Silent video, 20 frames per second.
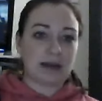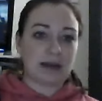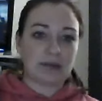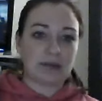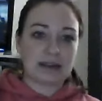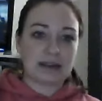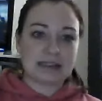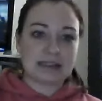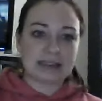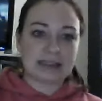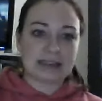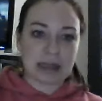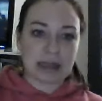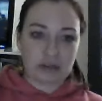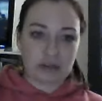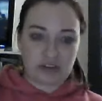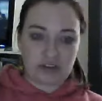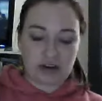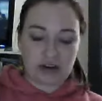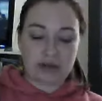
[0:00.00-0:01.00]
I read this
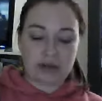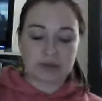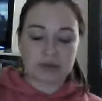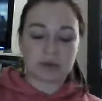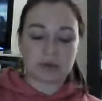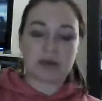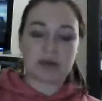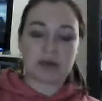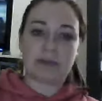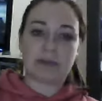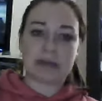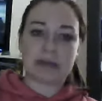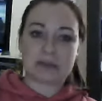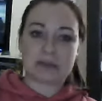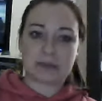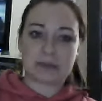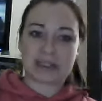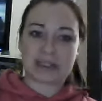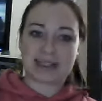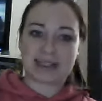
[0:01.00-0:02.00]
last year, and it was one of the best
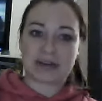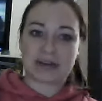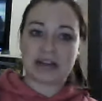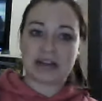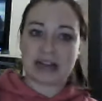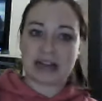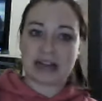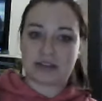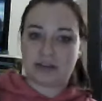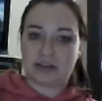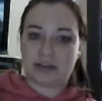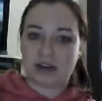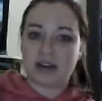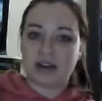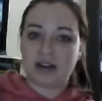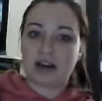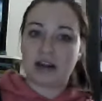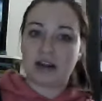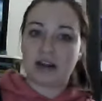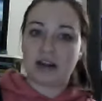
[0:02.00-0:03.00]
books I read last
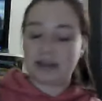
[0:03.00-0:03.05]
year.